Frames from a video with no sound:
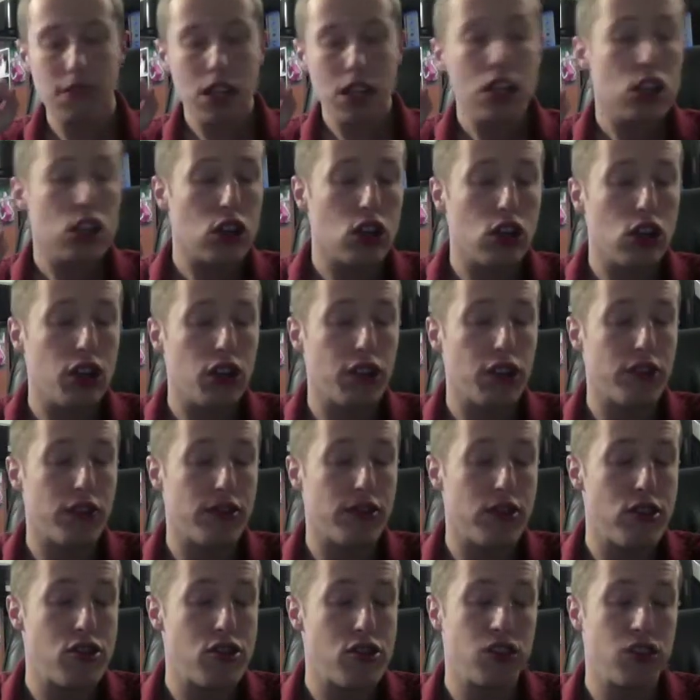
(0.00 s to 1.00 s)
older
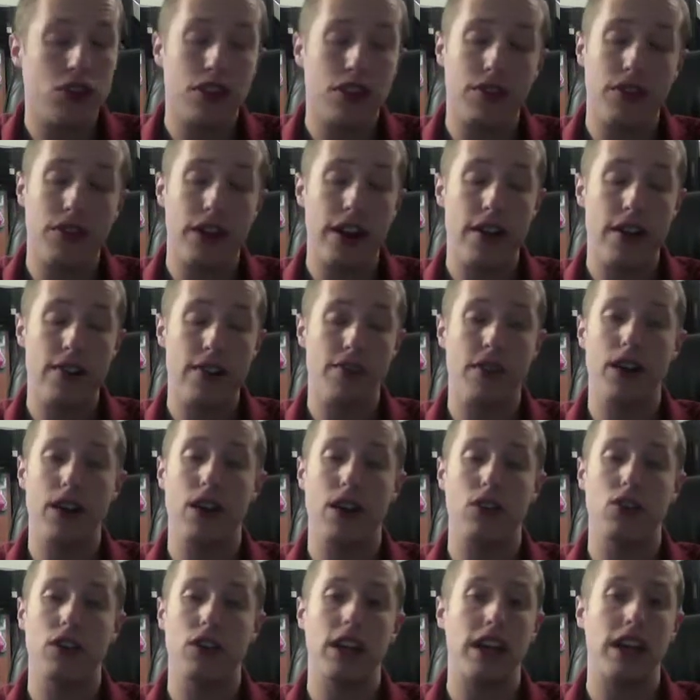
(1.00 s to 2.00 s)
versions of
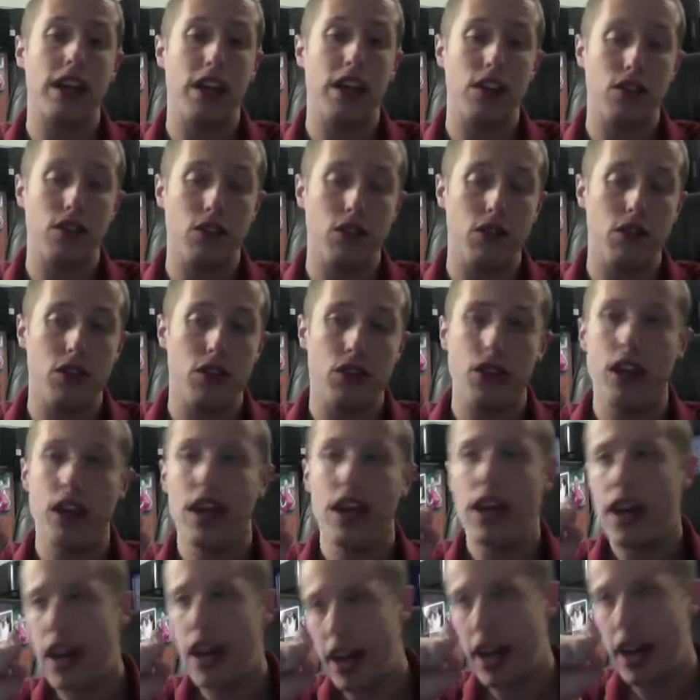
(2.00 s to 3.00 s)
Firefox, you cannot do this.
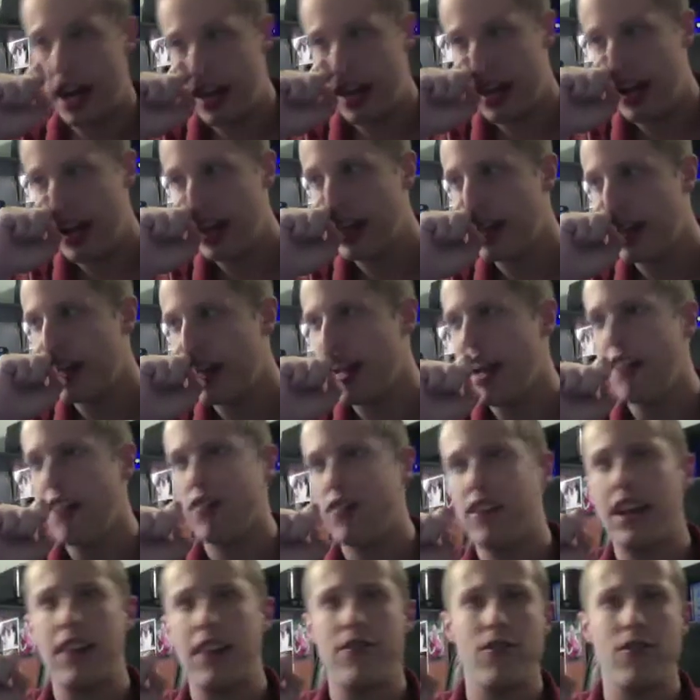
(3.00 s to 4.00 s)
I think you have
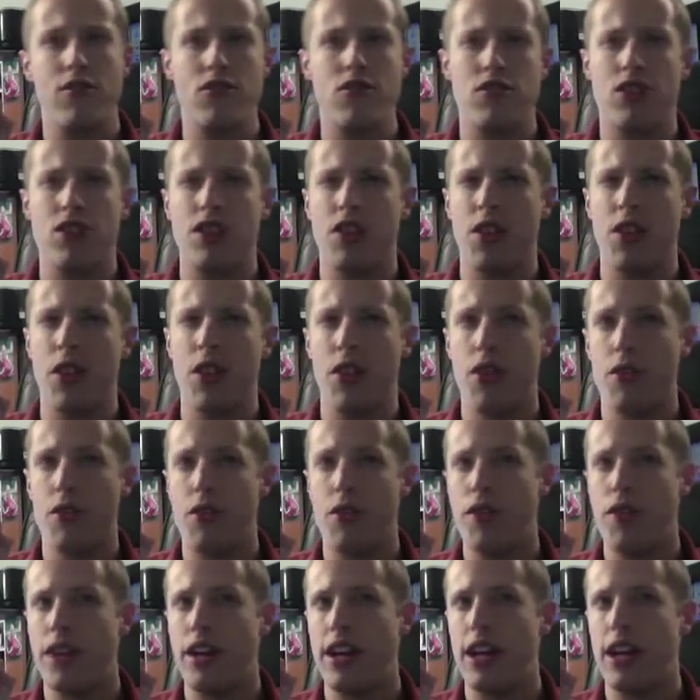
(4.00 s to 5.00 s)
to have version
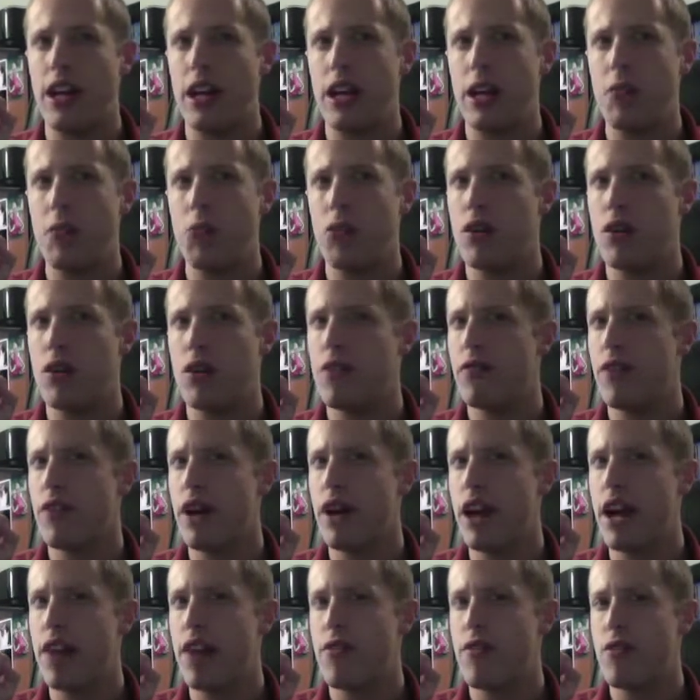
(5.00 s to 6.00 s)

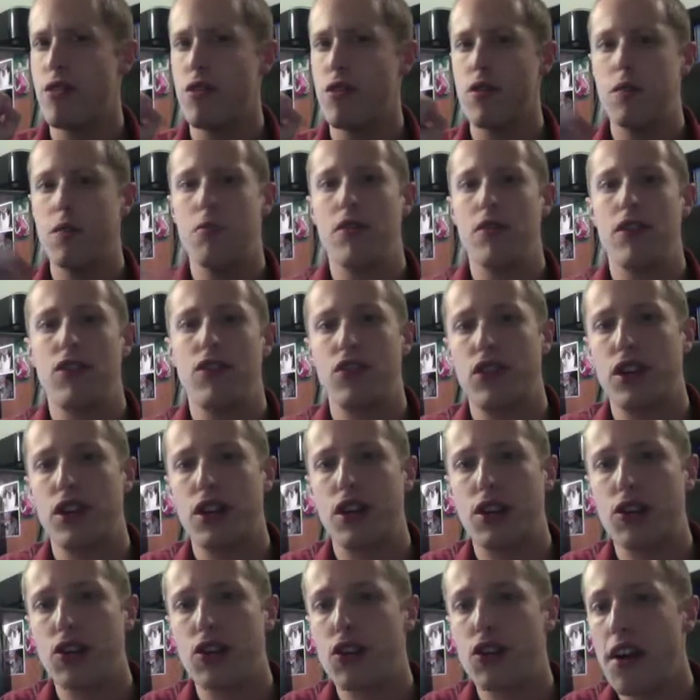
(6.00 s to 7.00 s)
3.5 or
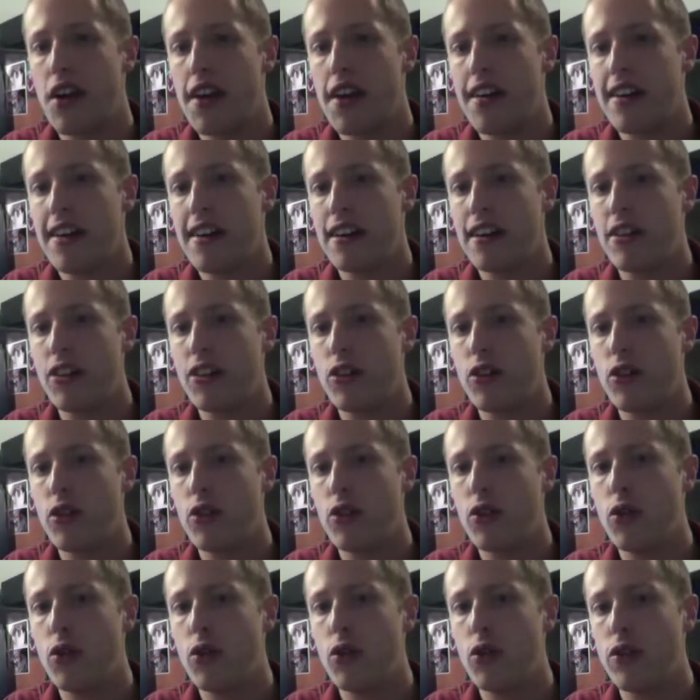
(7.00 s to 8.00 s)
3.6
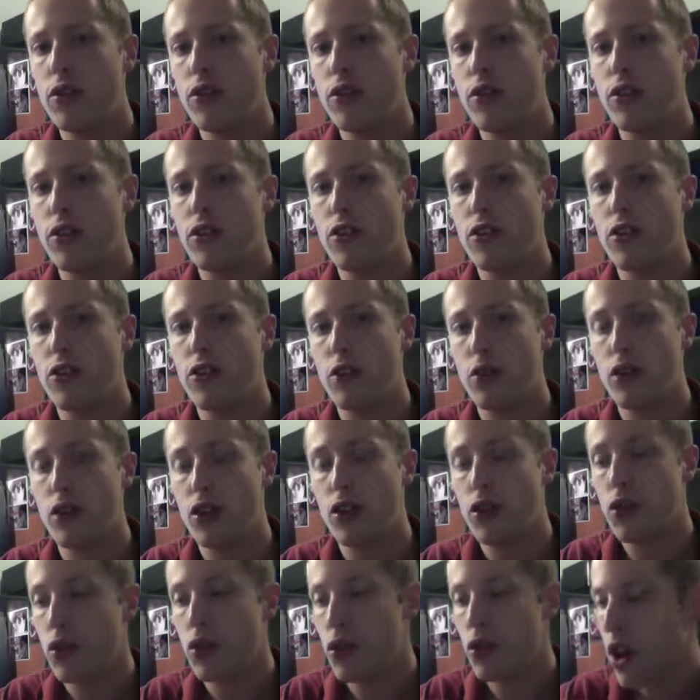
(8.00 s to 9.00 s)
to do
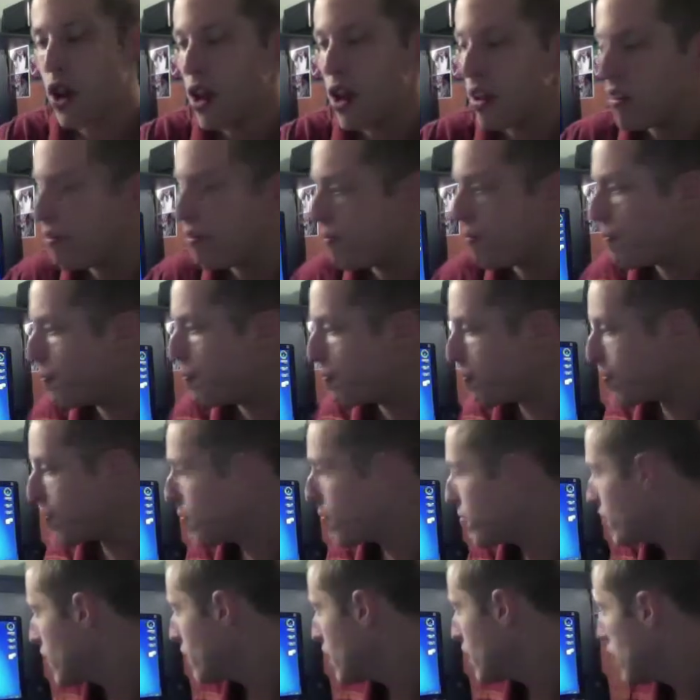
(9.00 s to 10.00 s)
this.
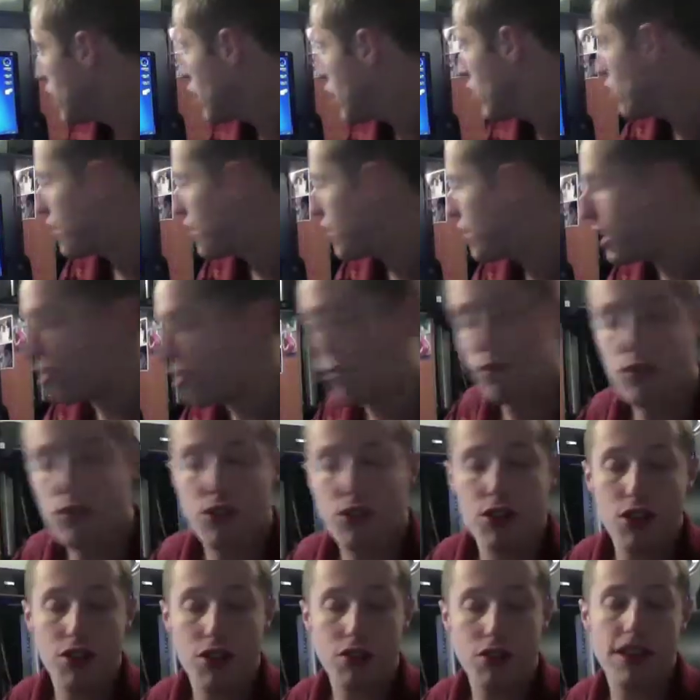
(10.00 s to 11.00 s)
I don't think
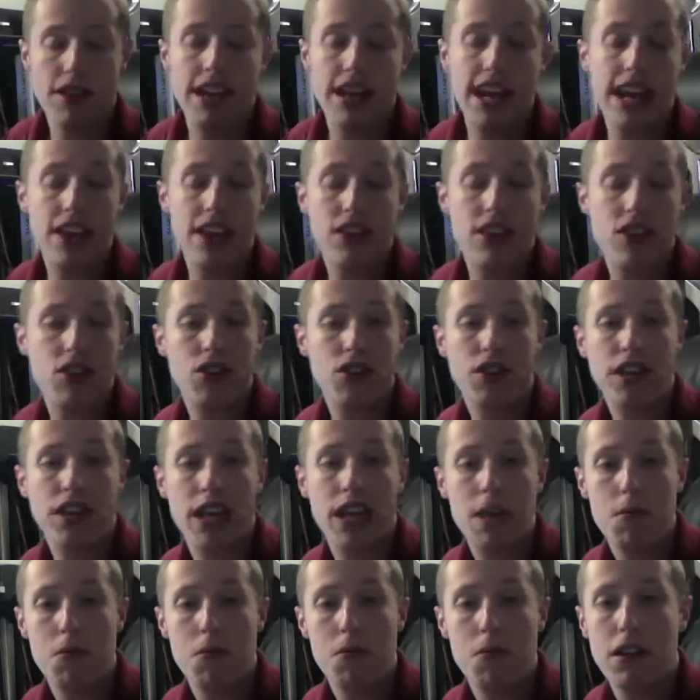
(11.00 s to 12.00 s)
version 3 had this
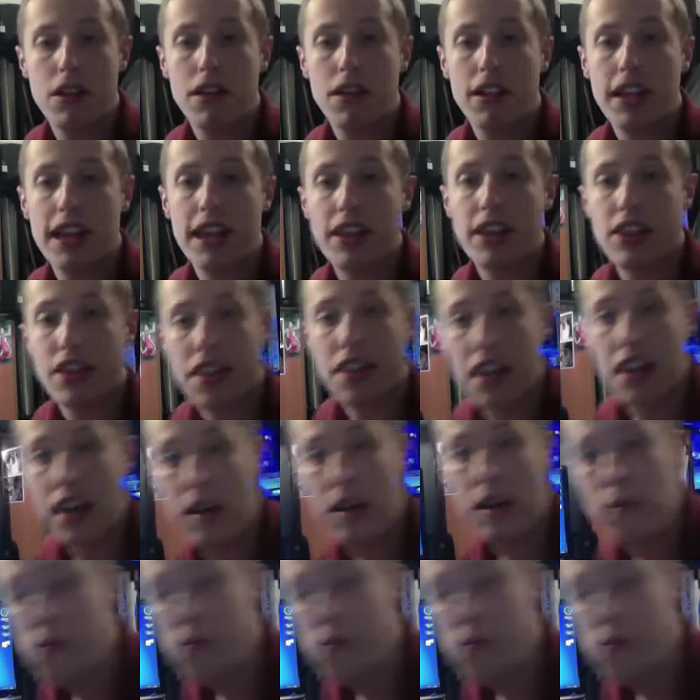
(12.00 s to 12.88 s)
capability at the time.